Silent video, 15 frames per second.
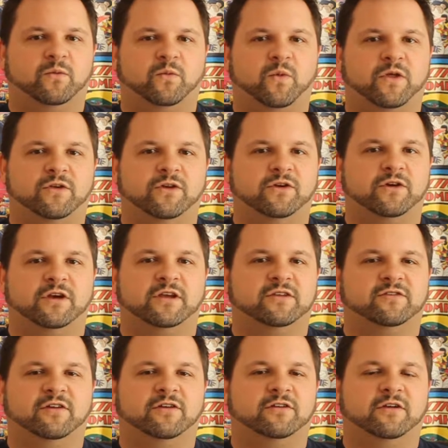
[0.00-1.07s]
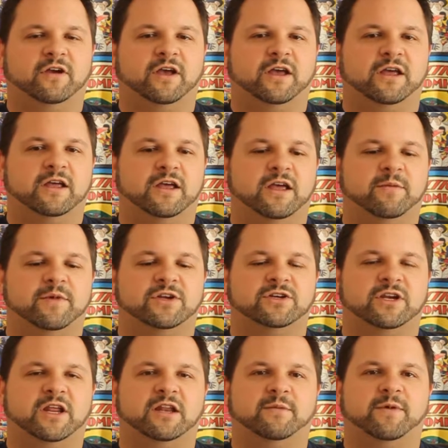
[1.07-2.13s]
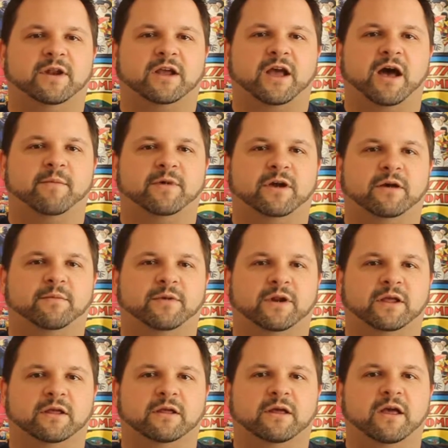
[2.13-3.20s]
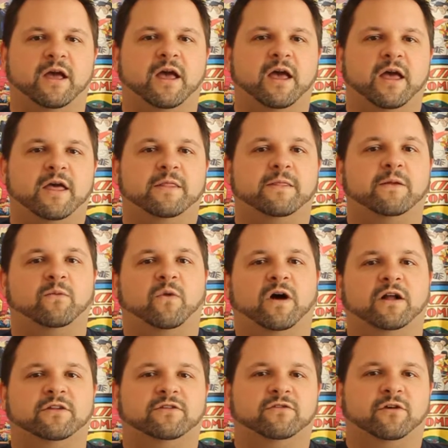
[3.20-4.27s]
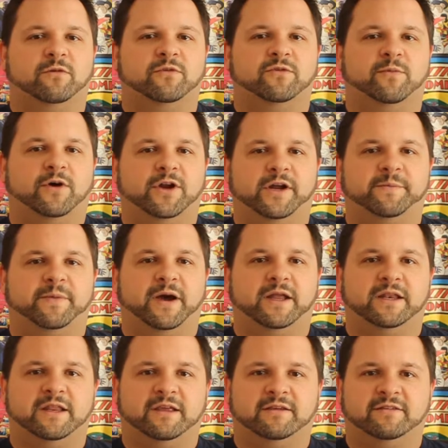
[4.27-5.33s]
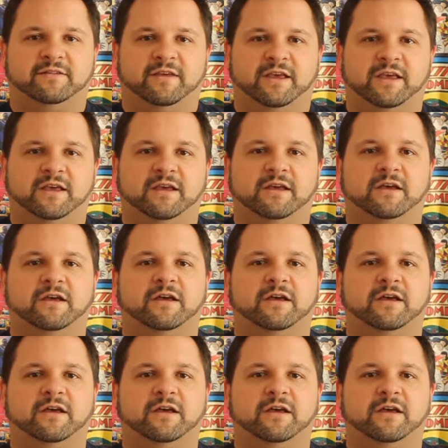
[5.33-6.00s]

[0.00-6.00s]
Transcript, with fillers: whether you could consider Image an independent comic company. Then Wildstorm was bought up by DC,